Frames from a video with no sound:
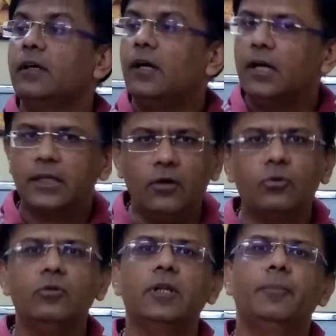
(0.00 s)

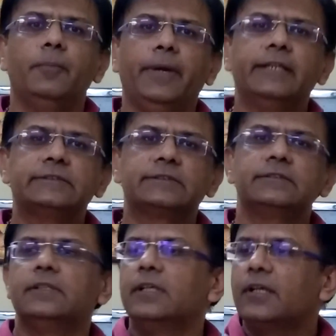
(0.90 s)
Account holder prepares
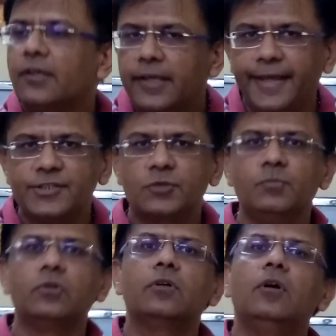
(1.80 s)
cash
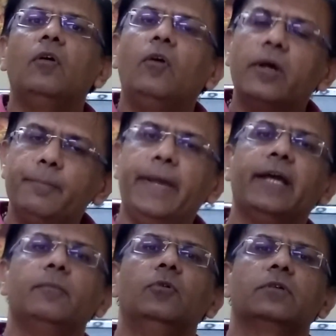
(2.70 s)
book or
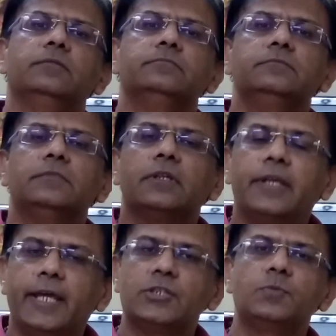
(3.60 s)
bank book.
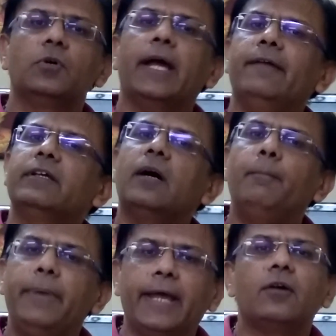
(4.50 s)
Cash book having
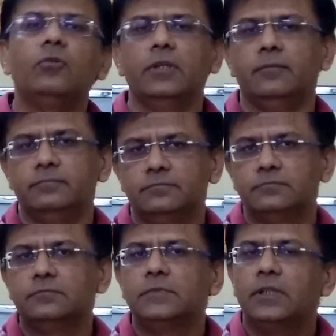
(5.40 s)
a bank column.
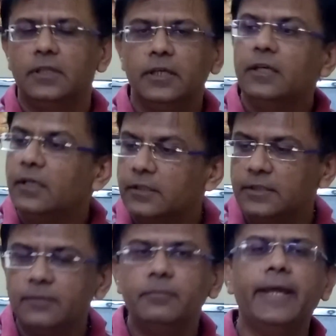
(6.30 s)

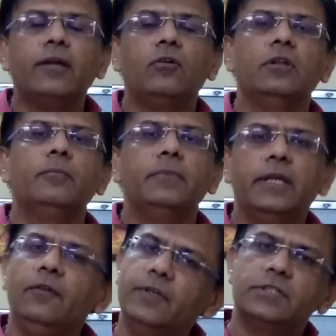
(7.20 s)
The bank column
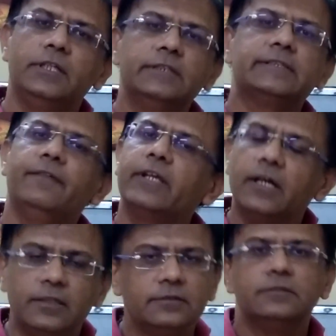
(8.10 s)
in which he is having
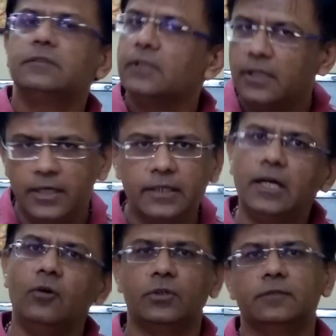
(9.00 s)
a
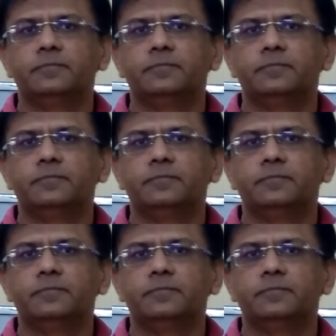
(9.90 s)
account.